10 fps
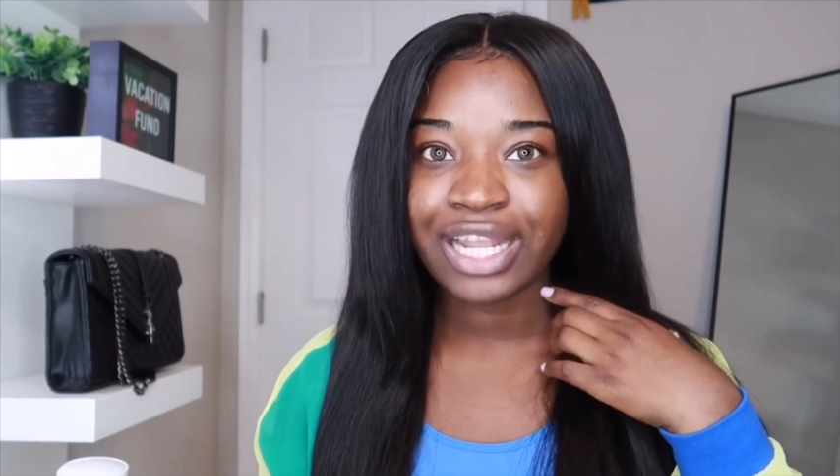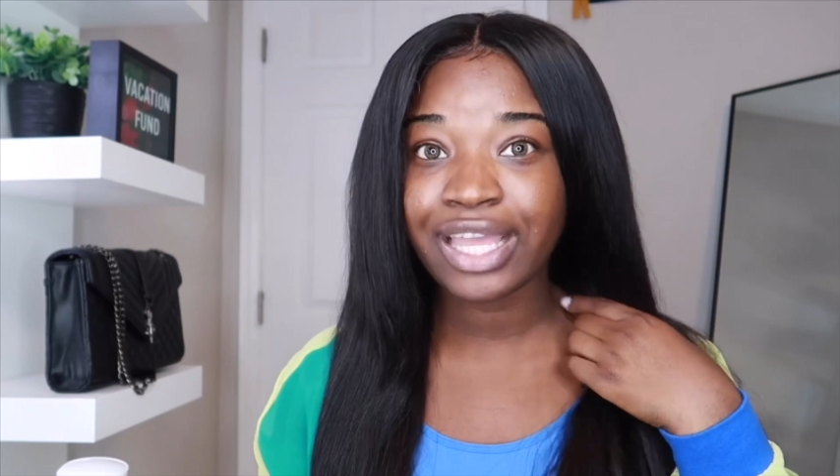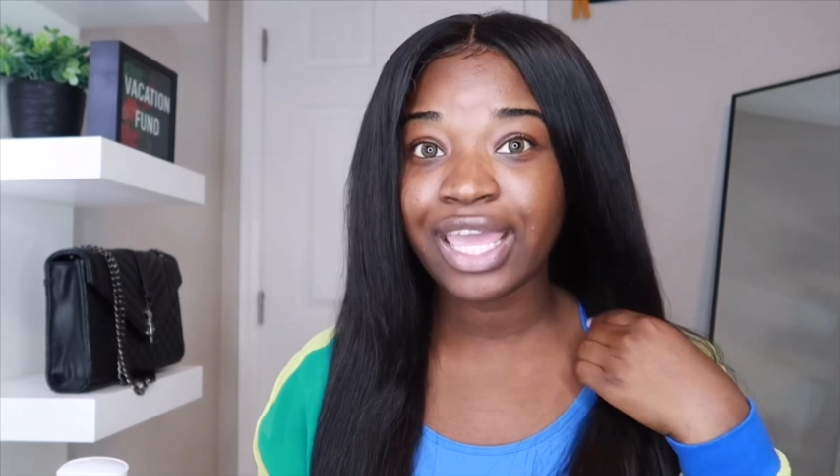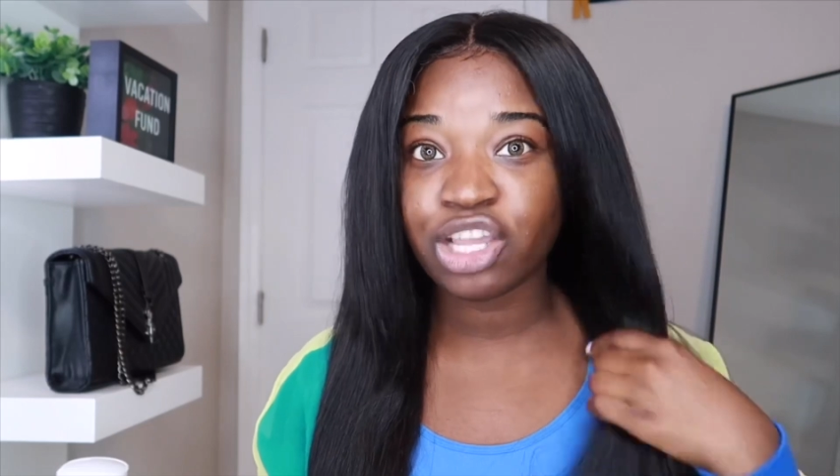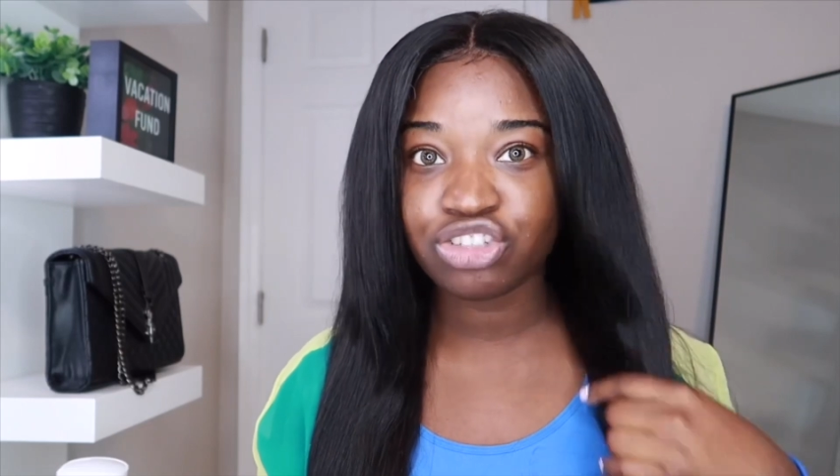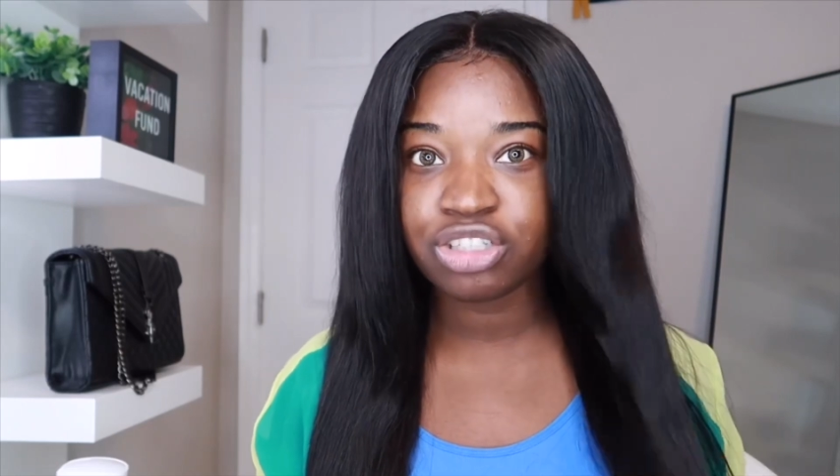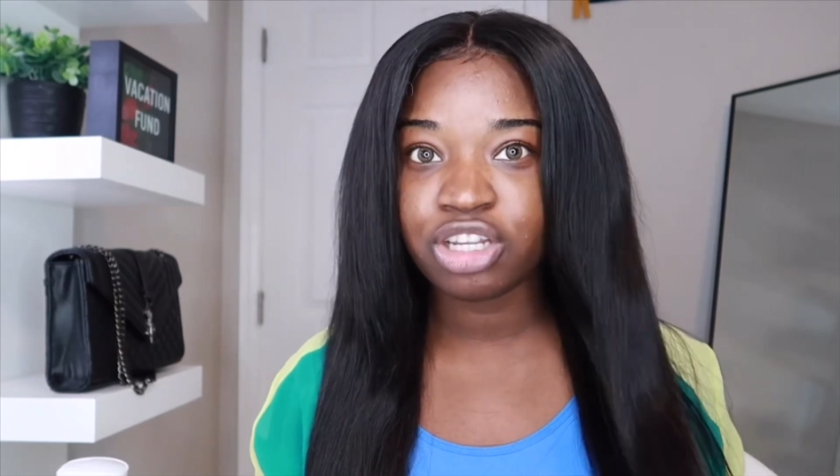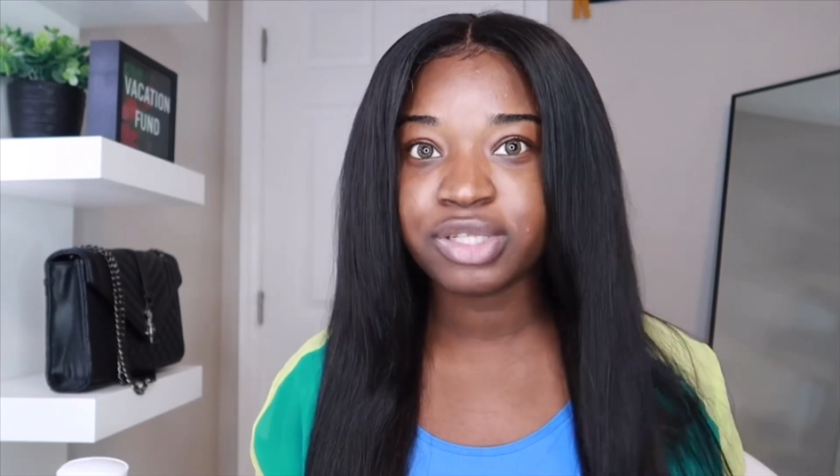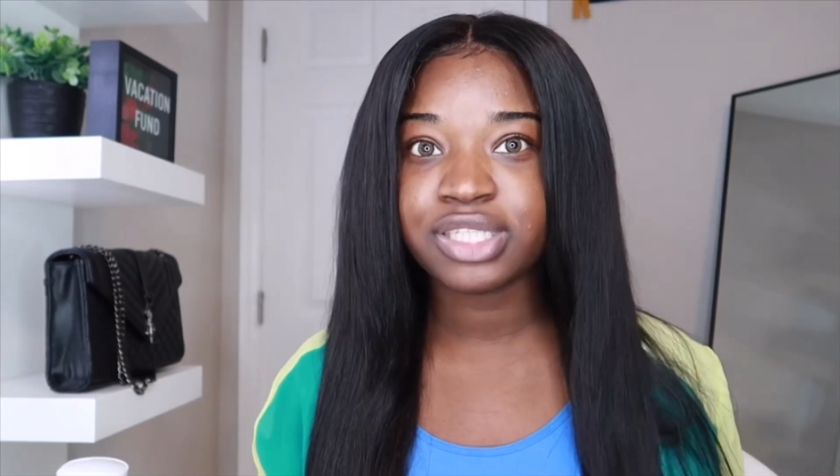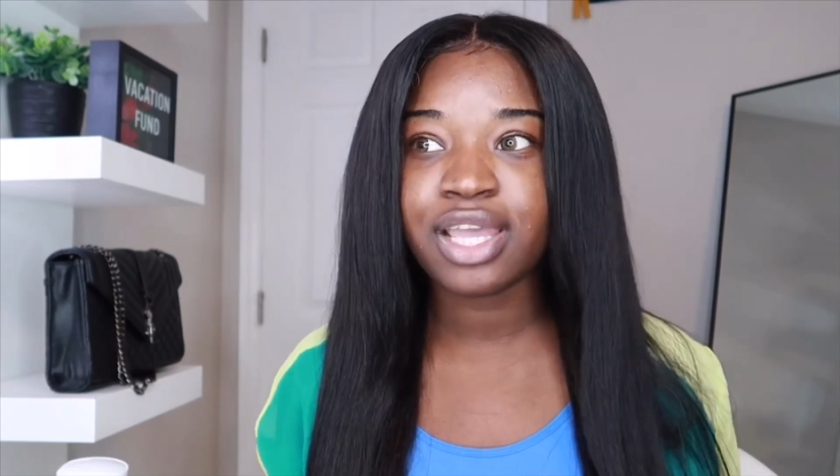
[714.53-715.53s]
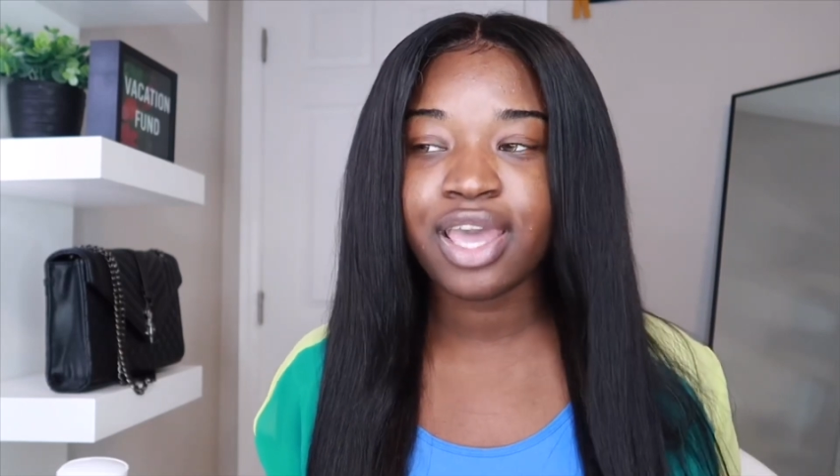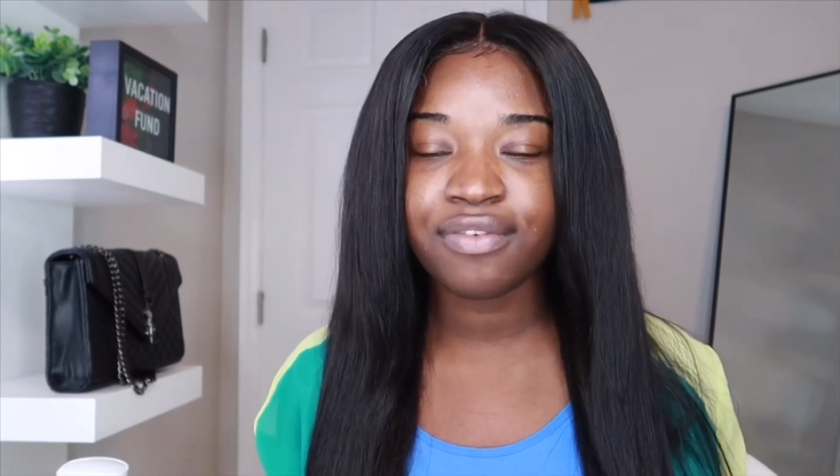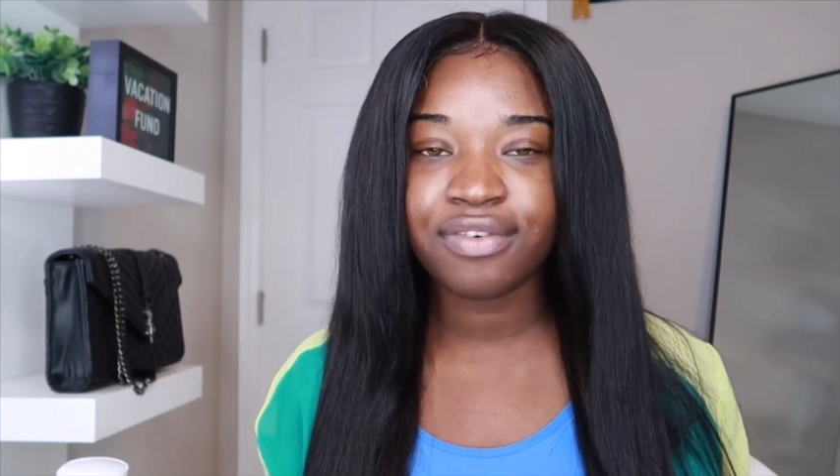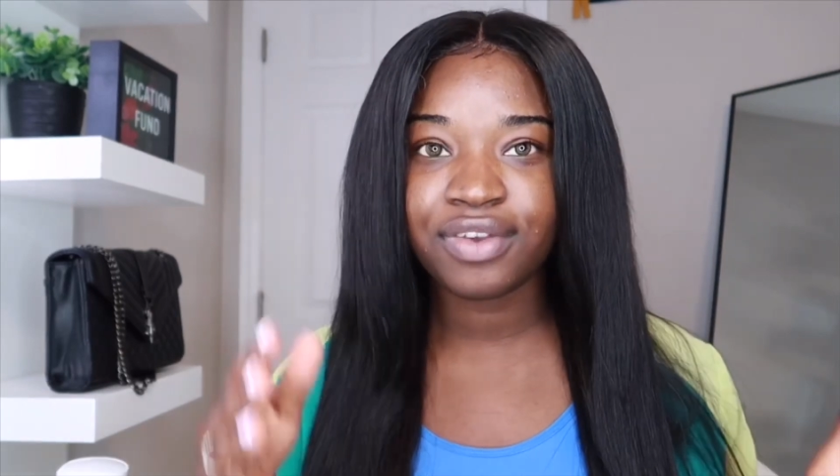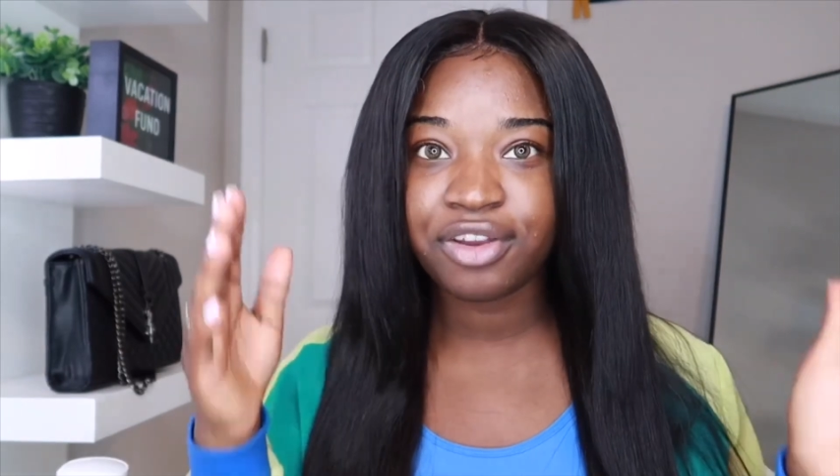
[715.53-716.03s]
like an extra large, because I
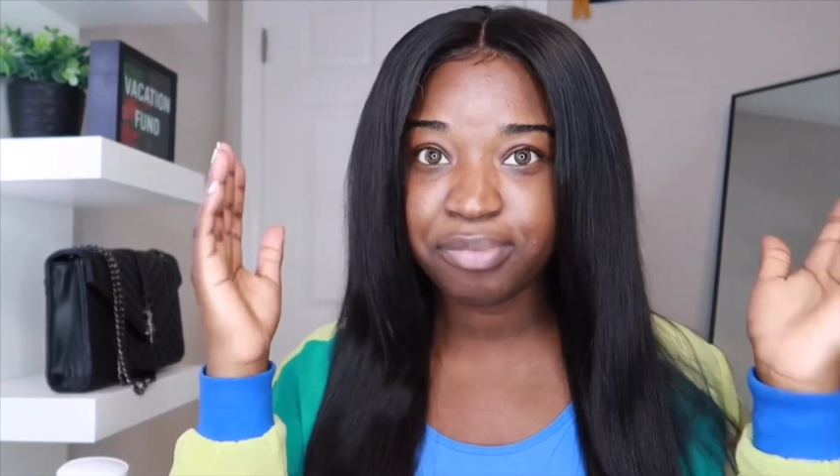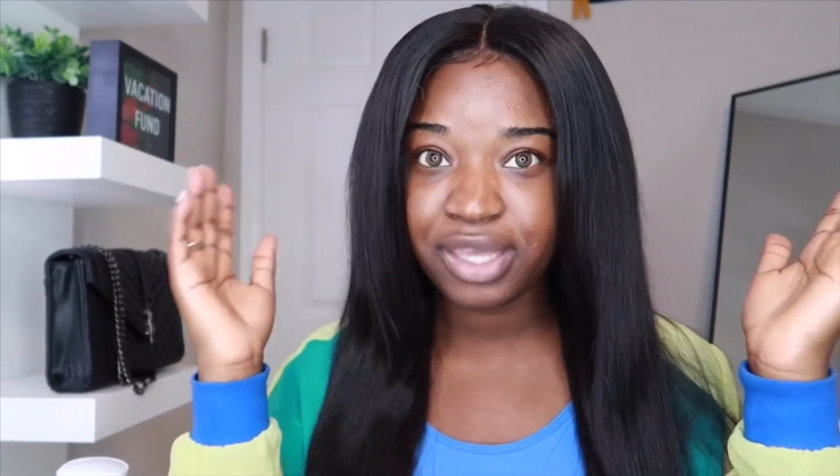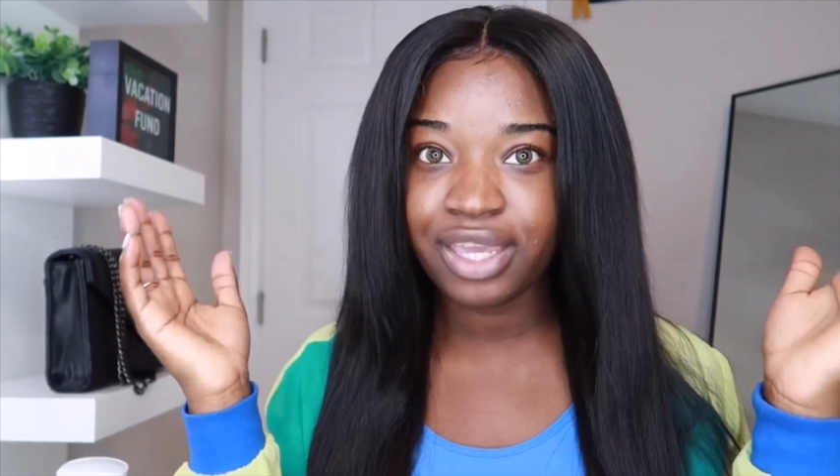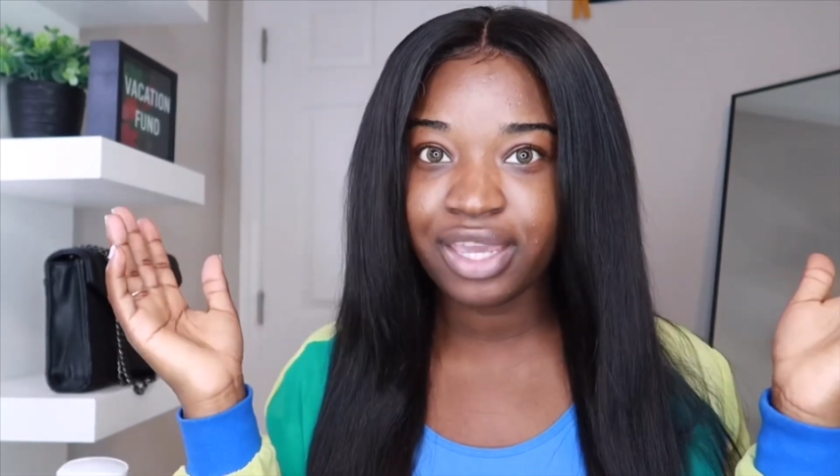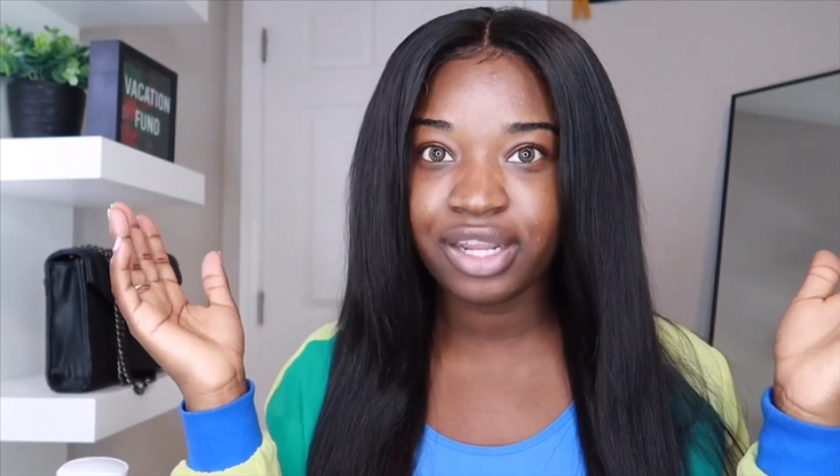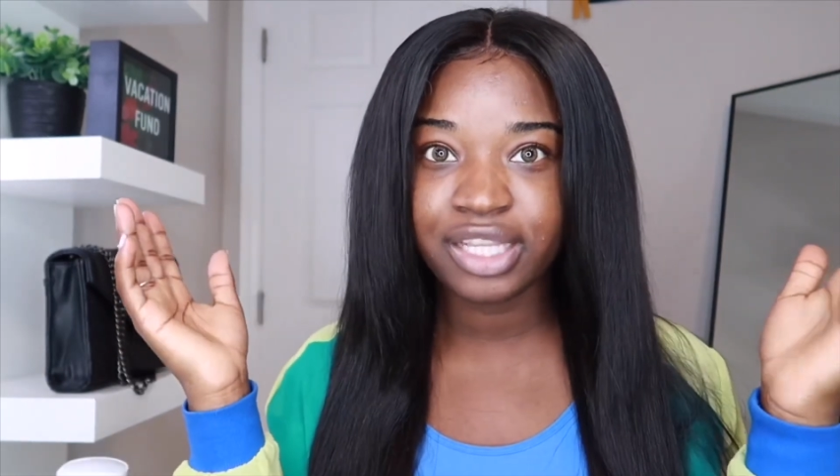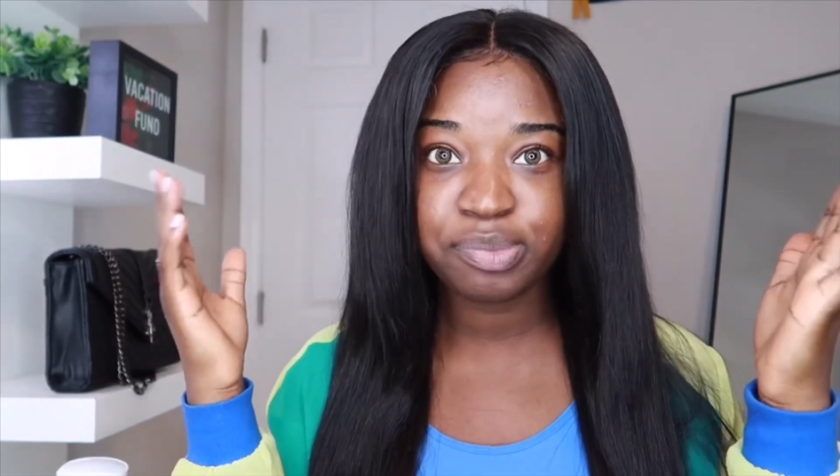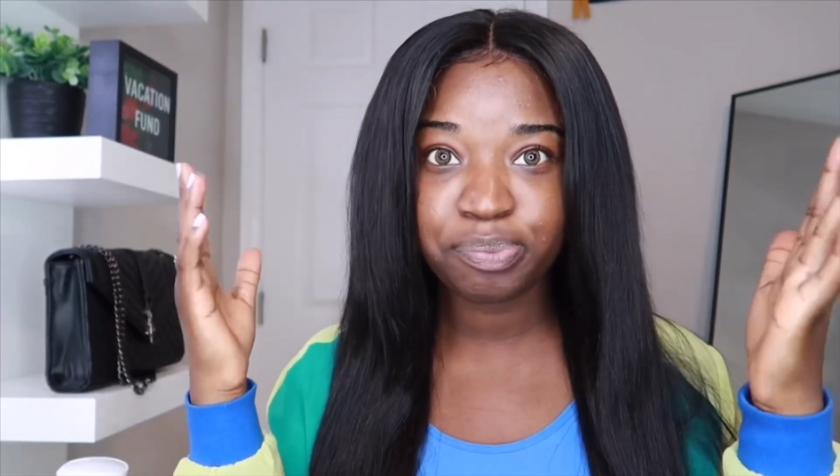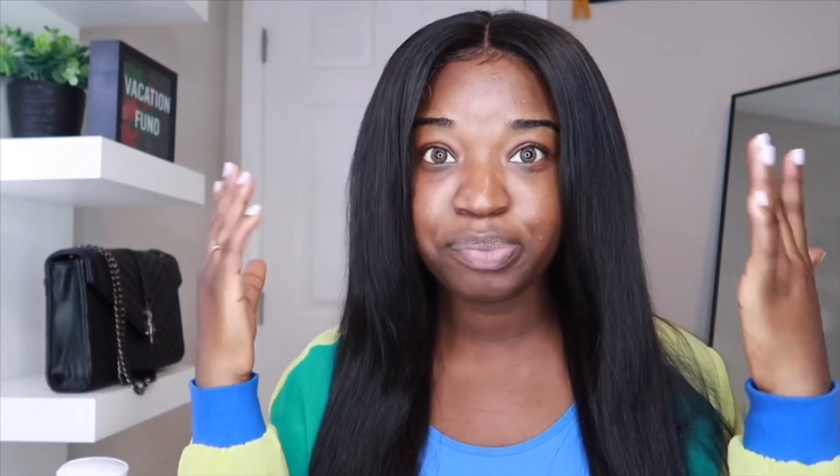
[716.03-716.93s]
have a very big head,